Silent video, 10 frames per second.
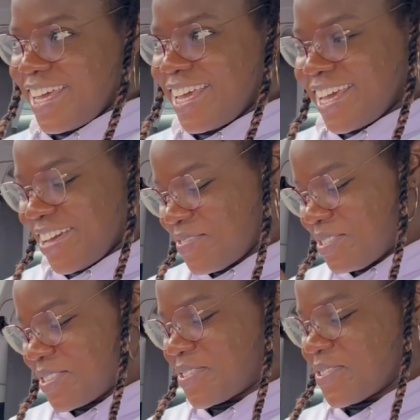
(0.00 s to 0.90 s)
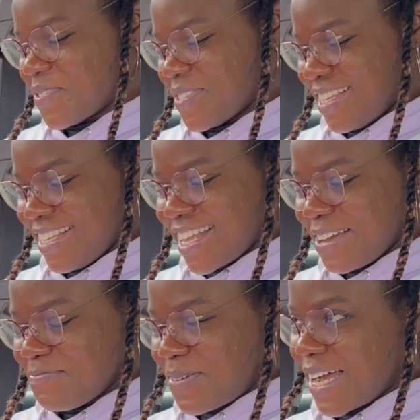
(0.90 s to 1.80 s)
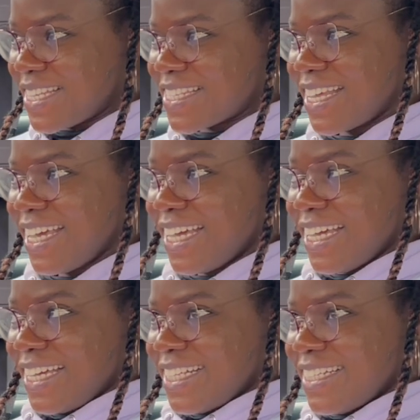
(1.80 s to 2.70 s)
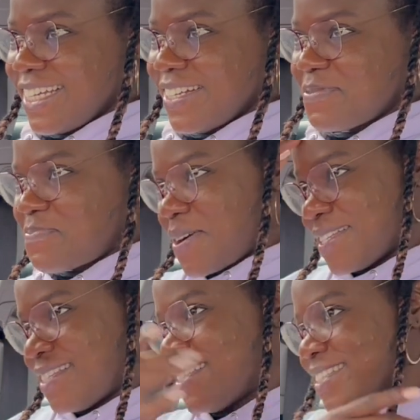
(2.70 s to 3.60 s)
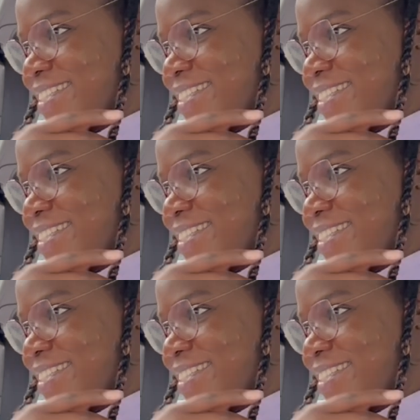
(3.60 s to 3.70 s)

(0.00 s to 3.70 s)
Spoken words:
Here we go. Did I pass? Did I not pass?